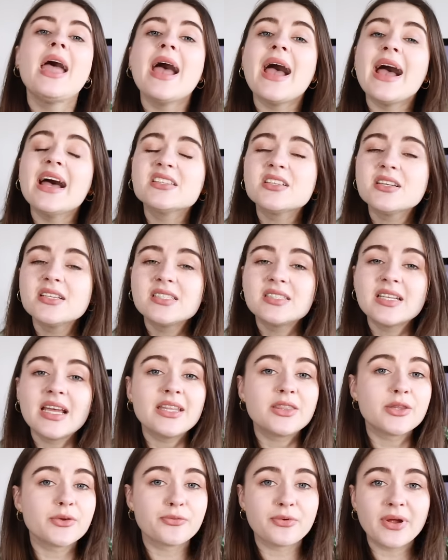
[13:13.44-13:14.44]
As I
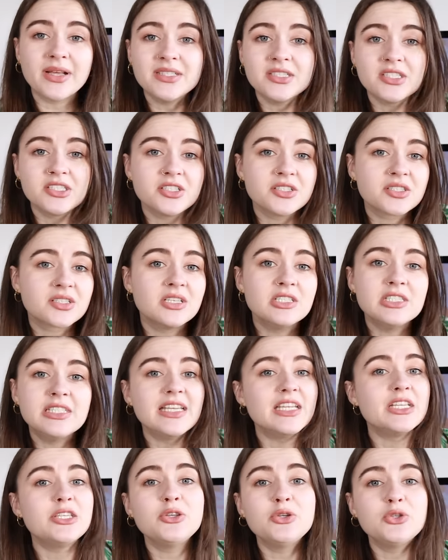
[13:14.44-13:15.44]
said, the friends just
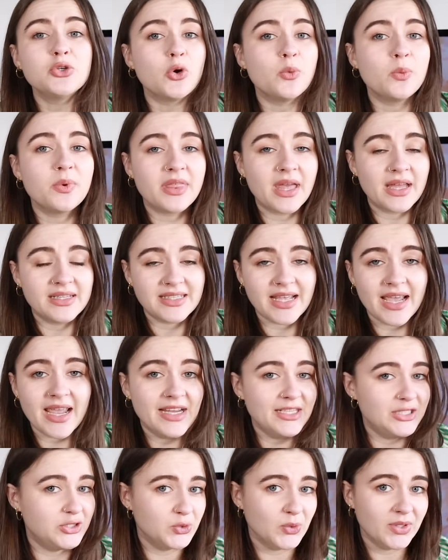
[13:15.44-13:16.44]
continued on with their
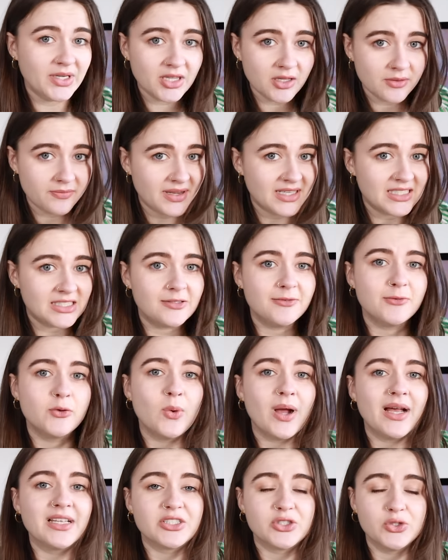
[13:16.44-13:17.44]
day, joining the
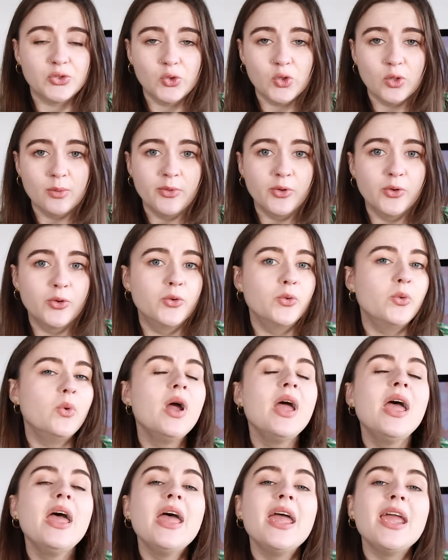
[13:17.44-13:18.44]
festival as normal.
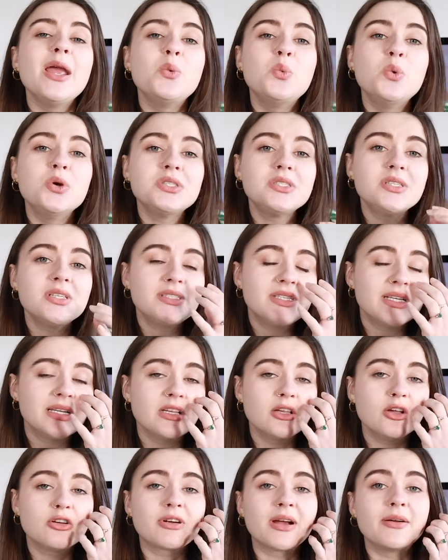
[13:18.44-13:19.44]
It wasn't
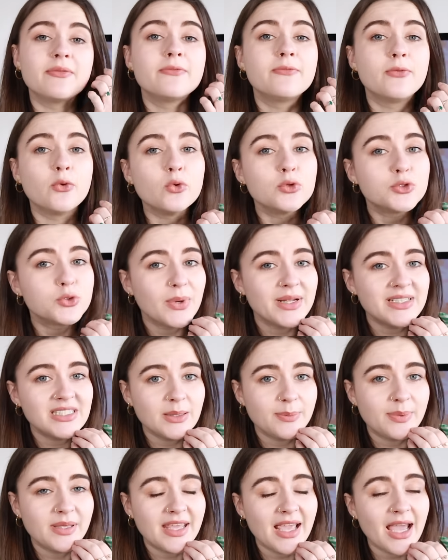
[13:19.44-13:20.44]
until around
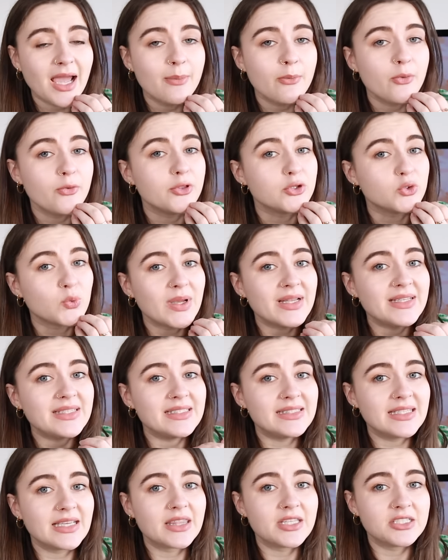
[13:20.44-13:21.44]
4.20pm on the
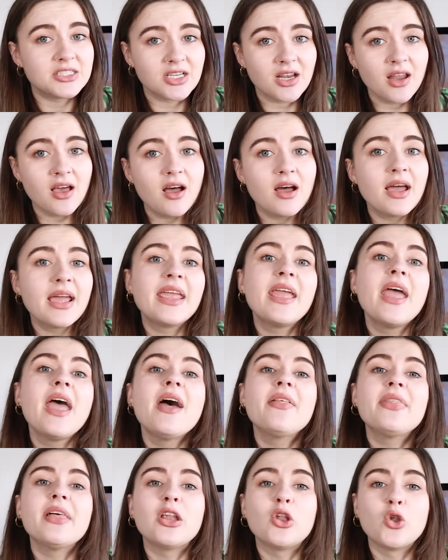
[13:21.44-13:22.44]
26th of July
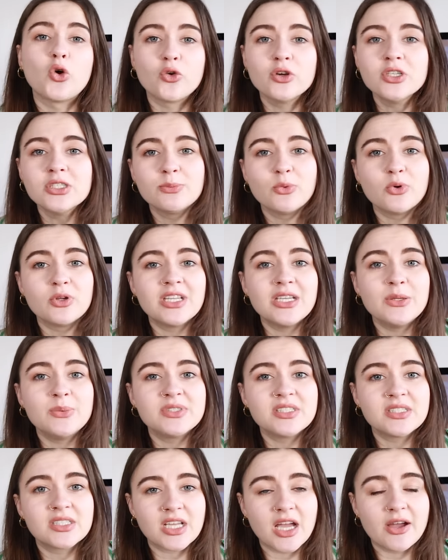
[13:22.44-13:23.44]
that Lauren's body
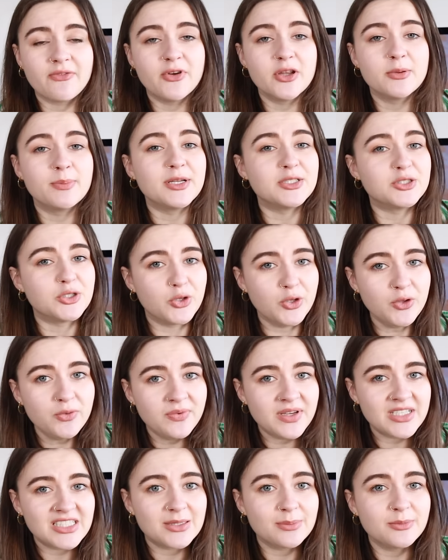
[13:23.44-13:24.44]
was discovered by two
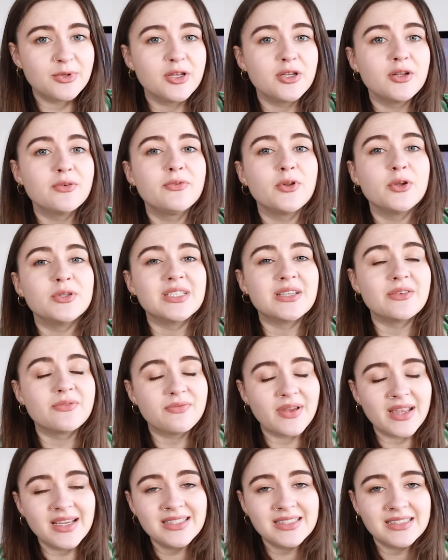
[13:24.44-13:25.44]
fishermen floating
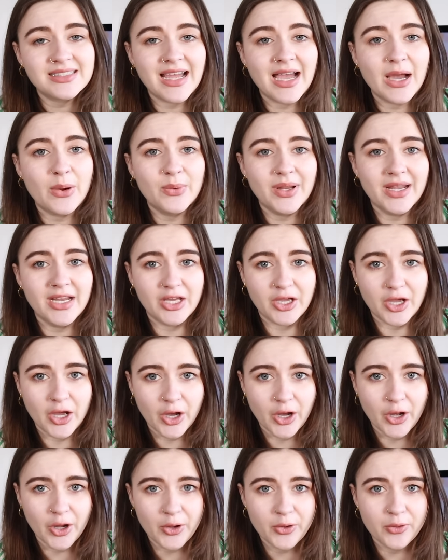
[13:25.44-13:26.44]
face down in a
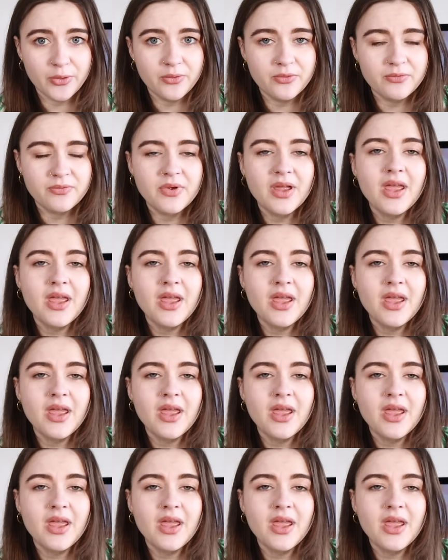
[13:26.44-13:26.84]
cove.